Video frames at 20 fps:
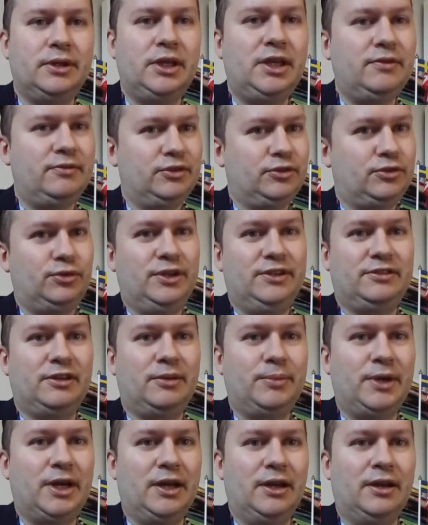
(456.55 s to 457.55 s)
even
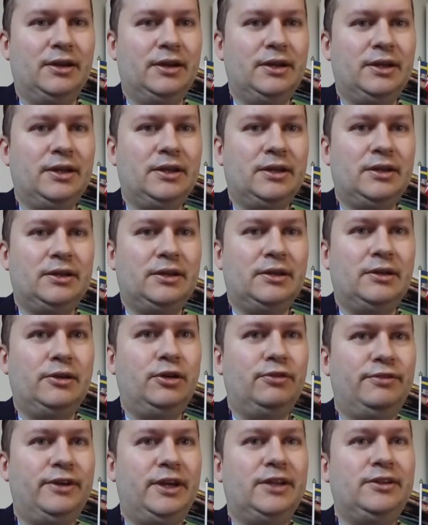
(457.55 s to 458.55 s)
Theresa May,
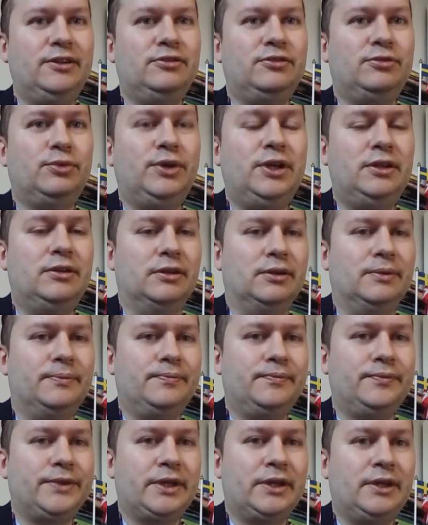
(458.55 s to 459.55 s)
Löfven in Sweden,
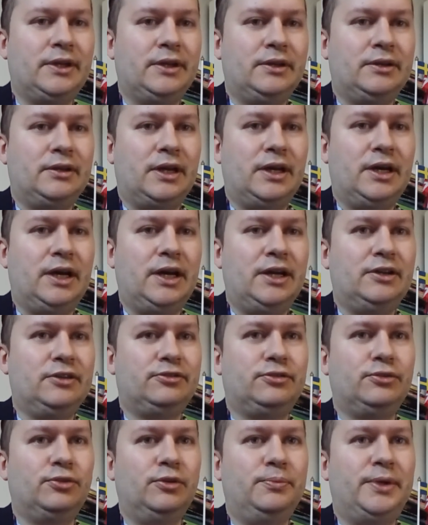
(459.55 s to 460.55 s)
Anna
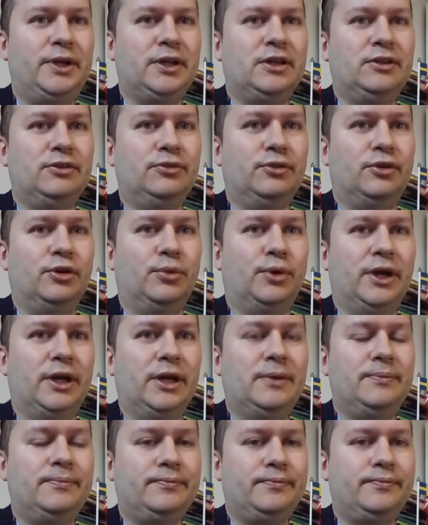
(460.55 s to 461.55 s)
Solberg in
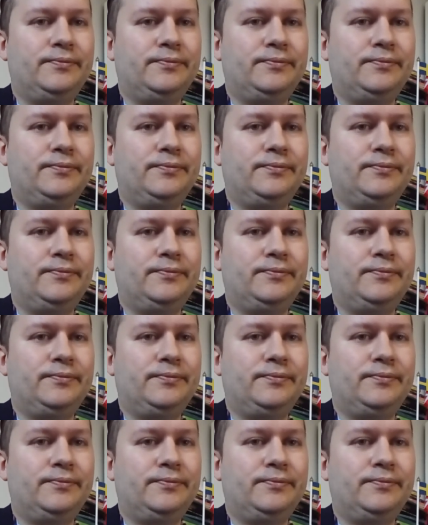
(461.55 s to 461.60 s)
Norway,